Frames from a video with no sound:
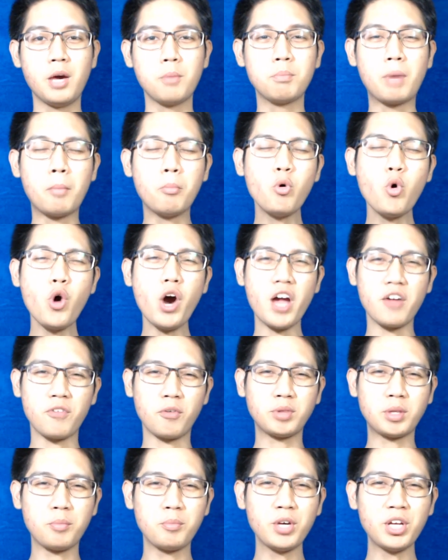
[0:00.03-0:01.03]
Mabuhay
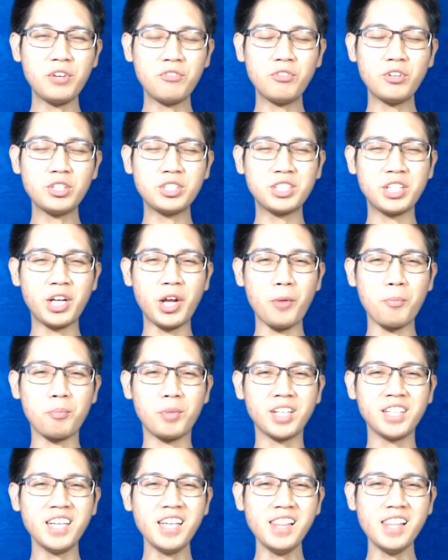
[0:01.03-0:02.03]
from the beautiful city of
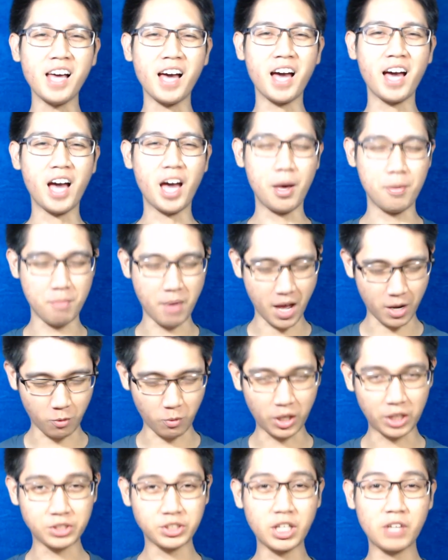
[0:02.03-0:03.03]
Manila! I'm back
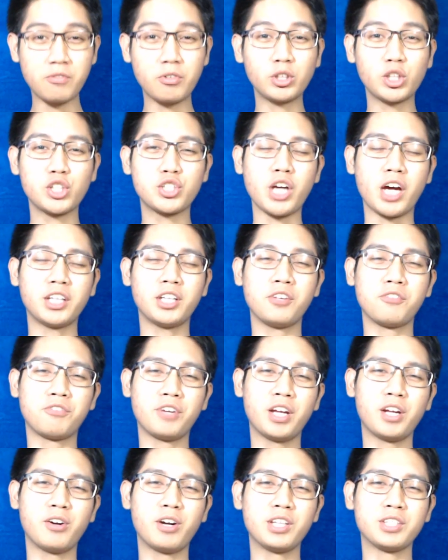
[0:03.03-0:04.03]
with Edsa from the channel
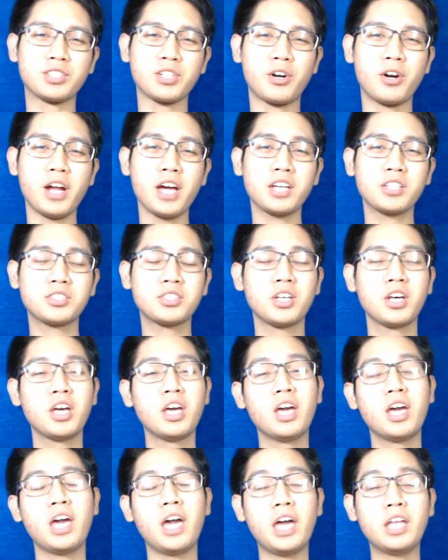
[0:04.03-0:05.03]
Fragrance RX,
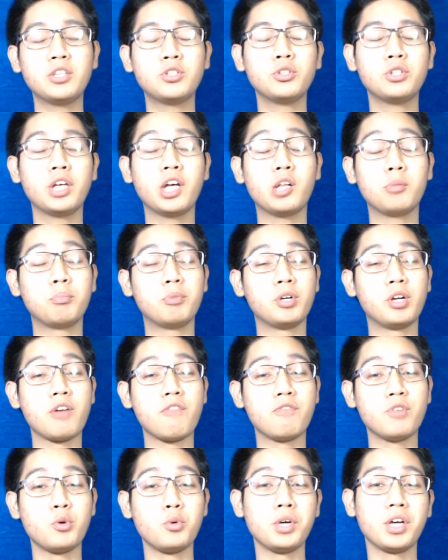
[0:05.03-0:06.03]
and today I'll be
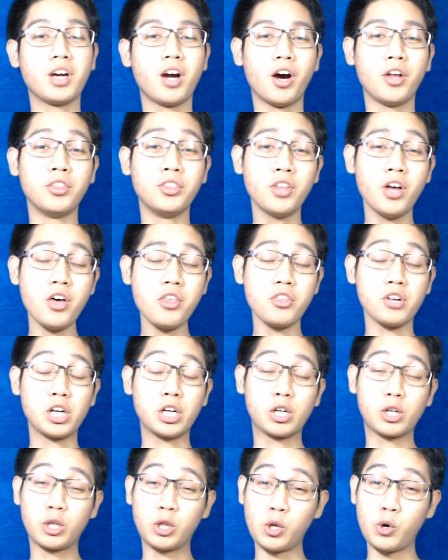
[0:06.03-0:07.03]
reviewing another
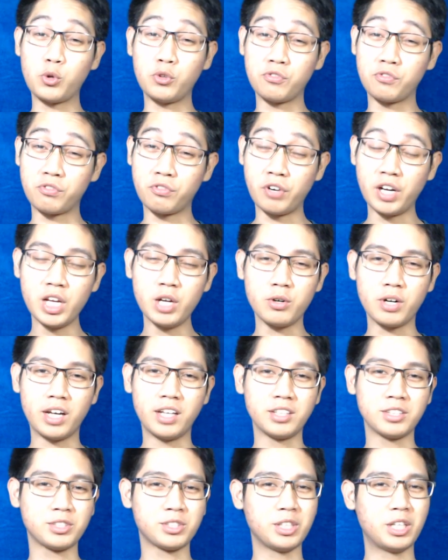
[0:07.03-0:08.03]
clone
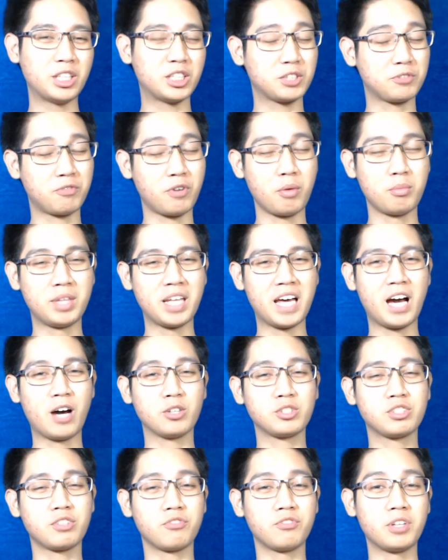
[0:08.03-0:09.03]
fragrance. It's from the
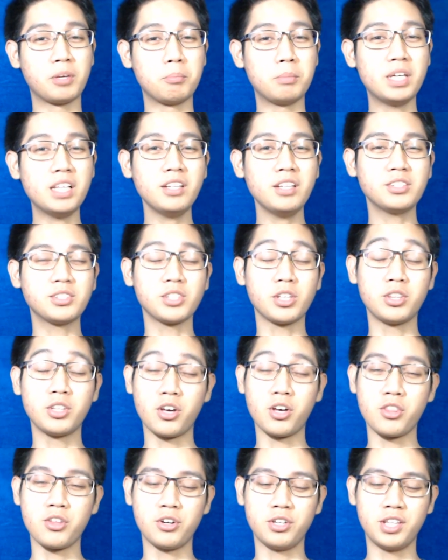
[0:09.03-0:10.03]
house of Nabeel. It's none
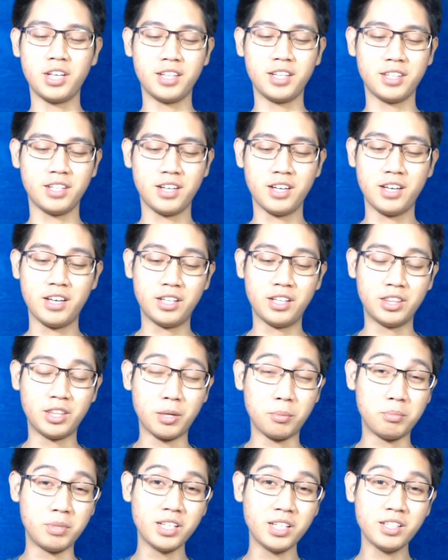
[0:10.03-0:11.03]
other than
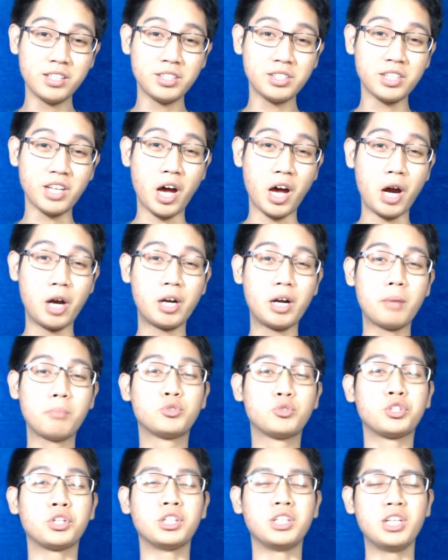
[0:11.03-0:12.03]
Nabeel's Arab
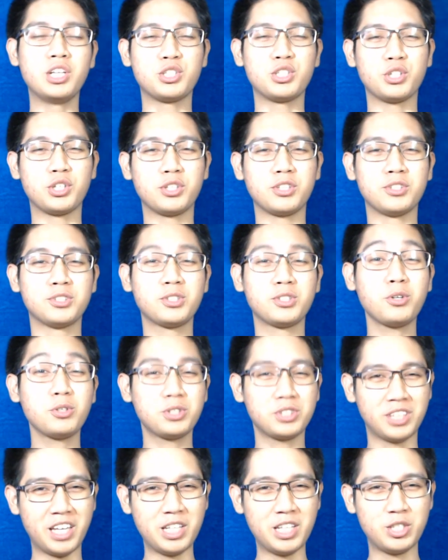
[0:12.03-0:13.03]
Tradition, so
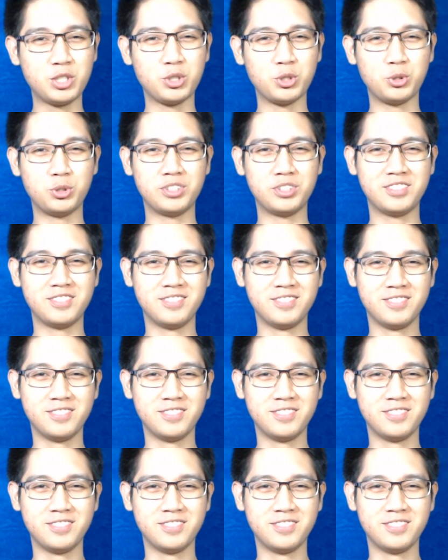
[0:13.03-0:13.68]
stay tuned.